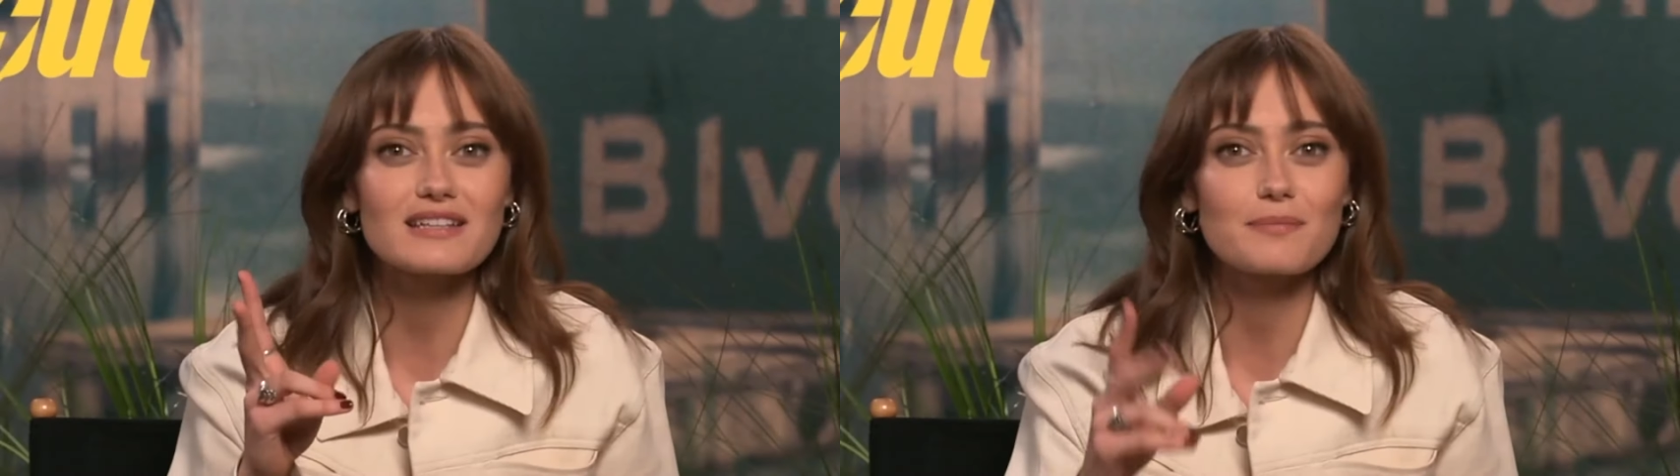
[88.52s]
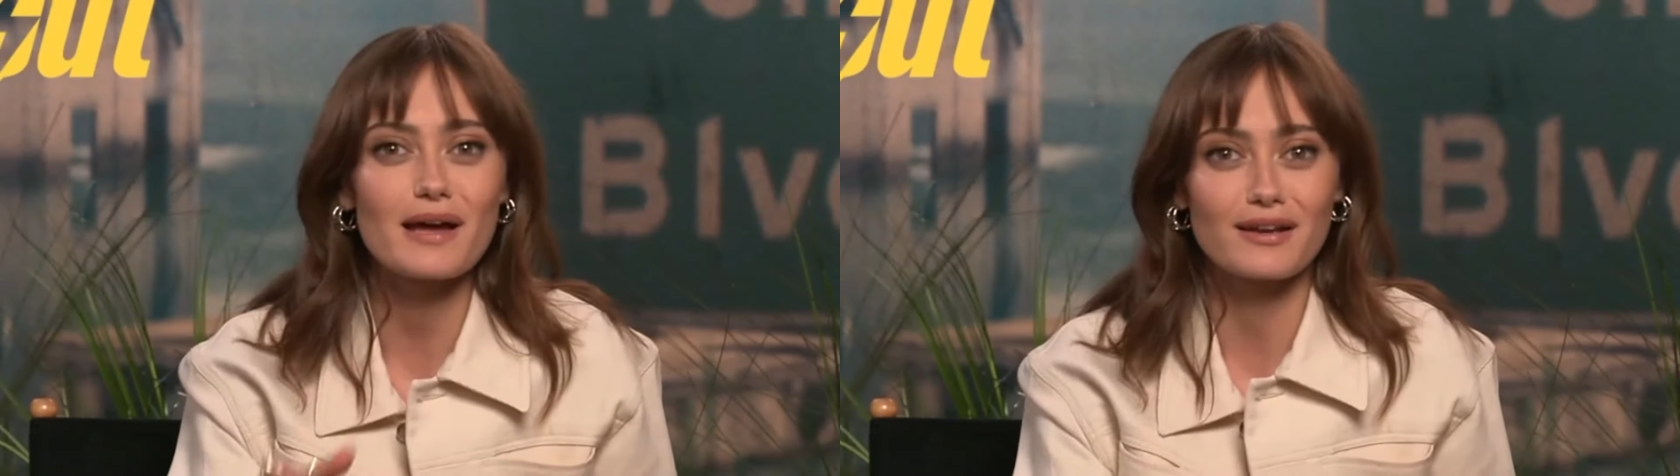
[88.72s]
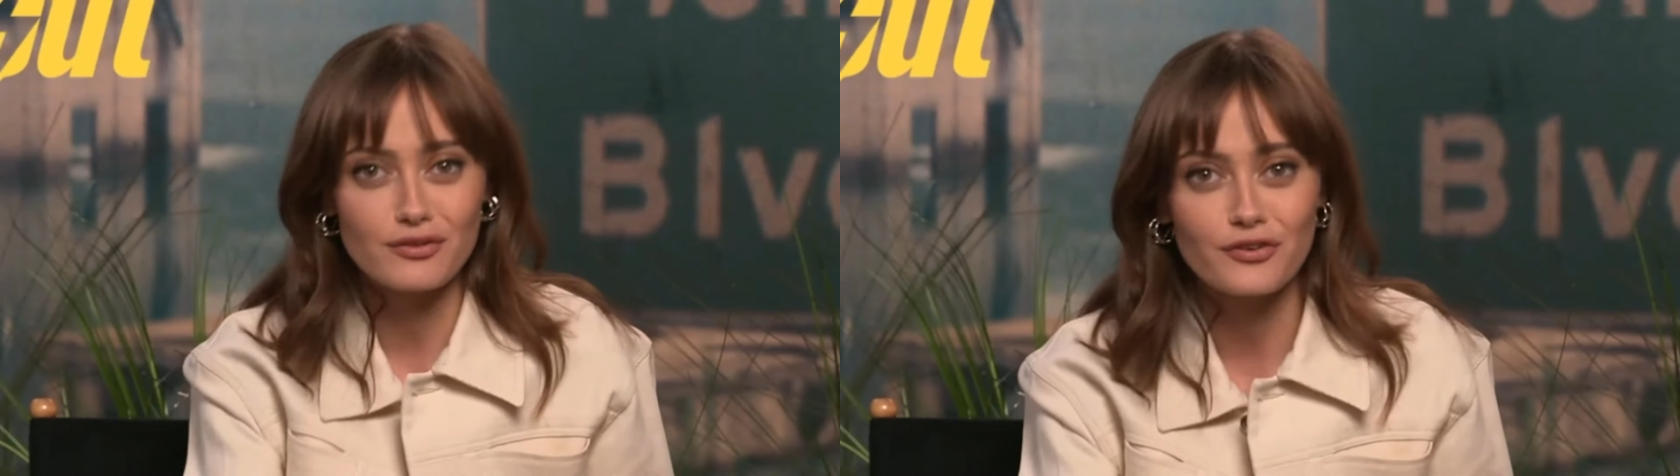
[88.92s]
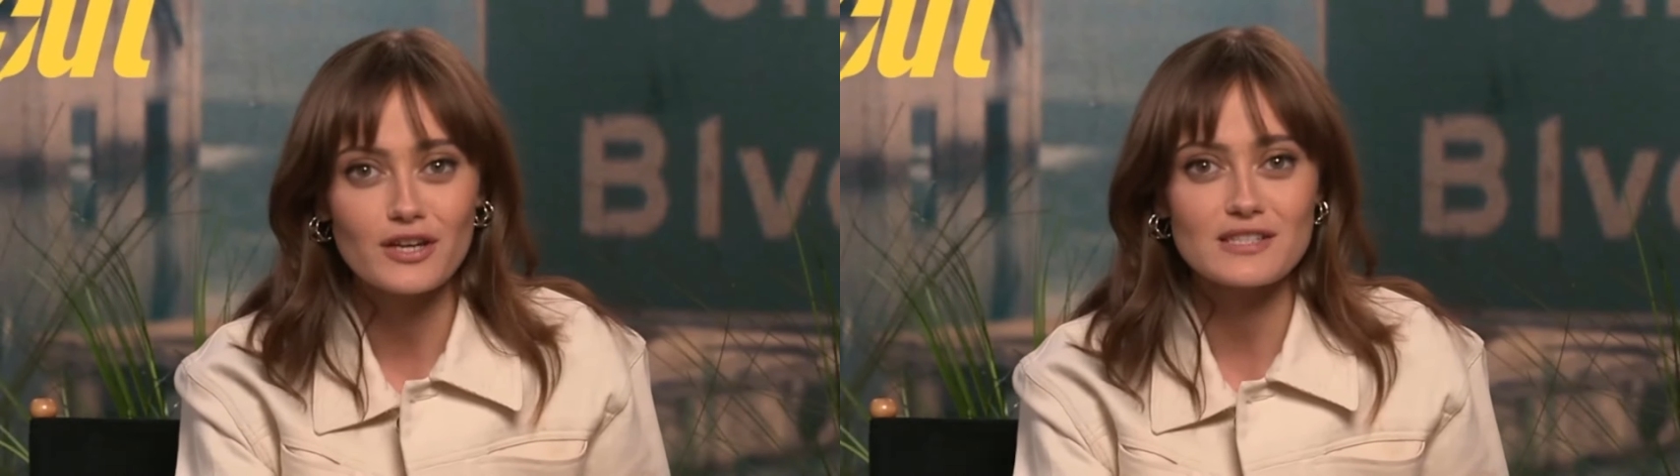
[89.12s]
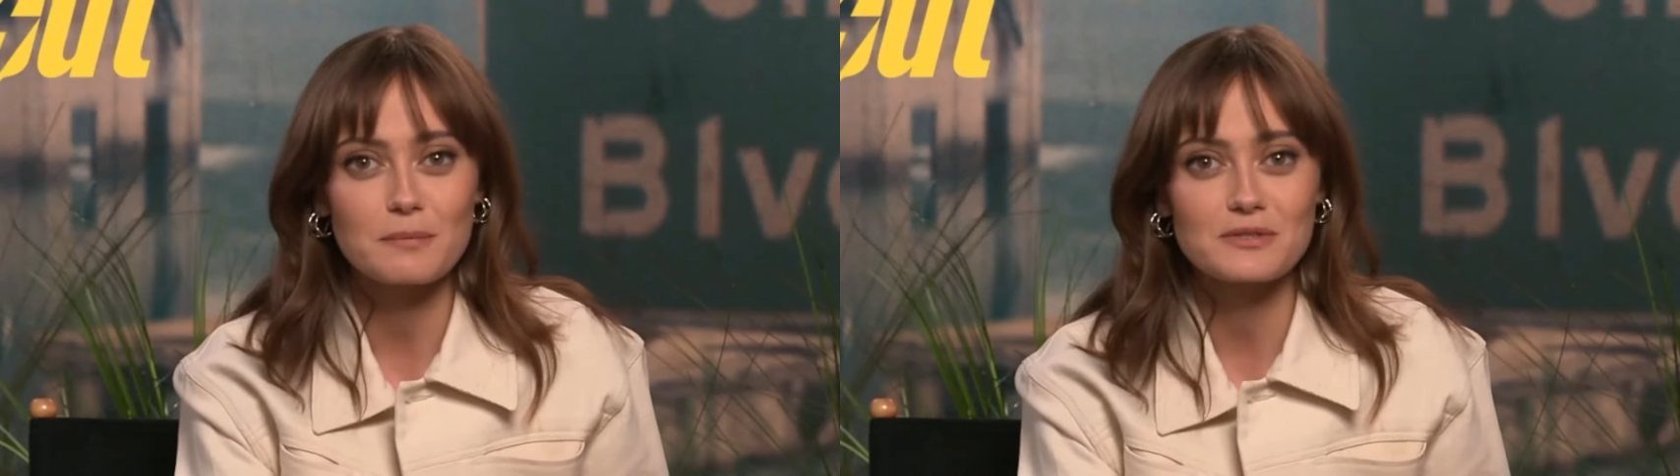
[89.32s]
to back in the
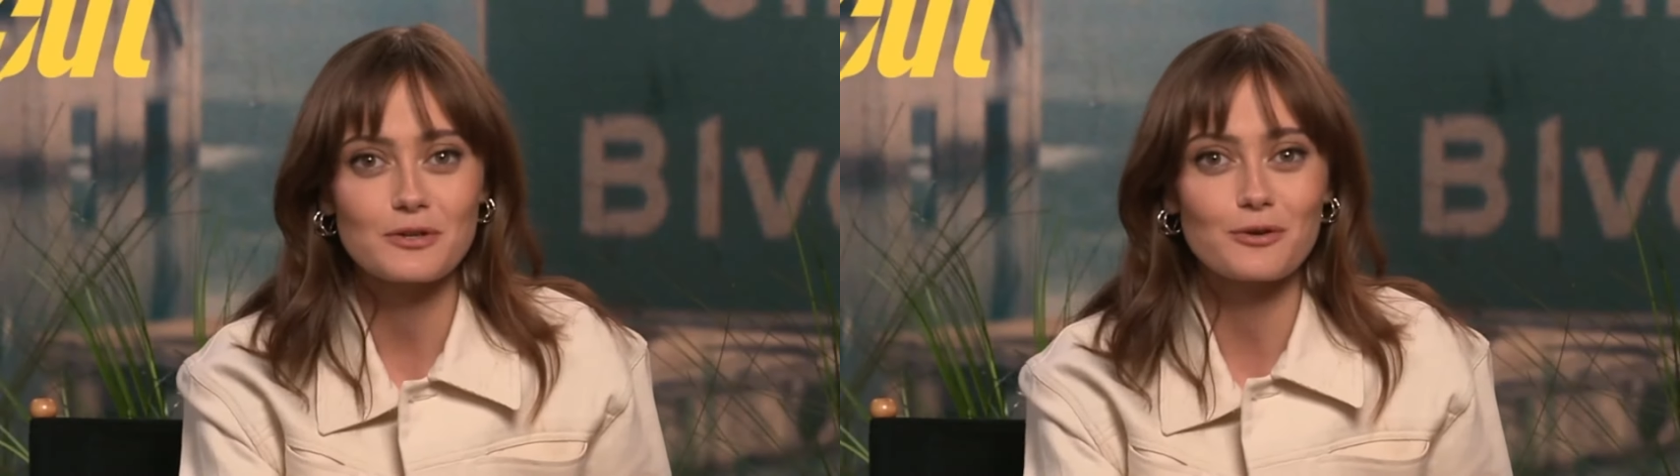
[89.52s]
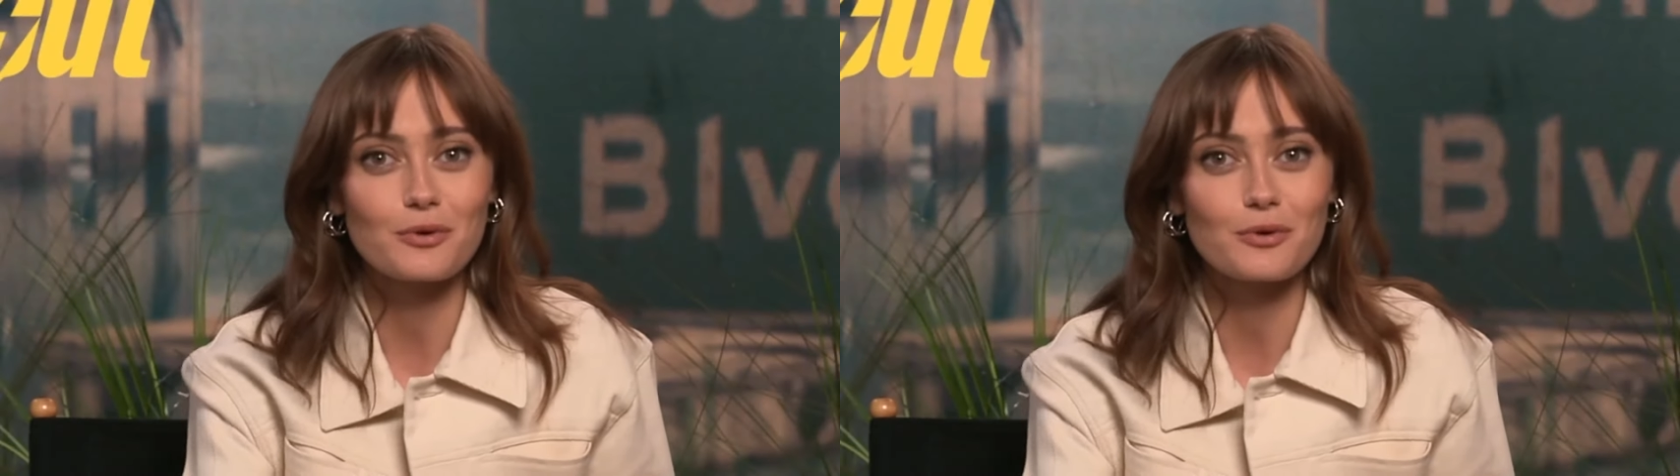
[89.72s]
first episode.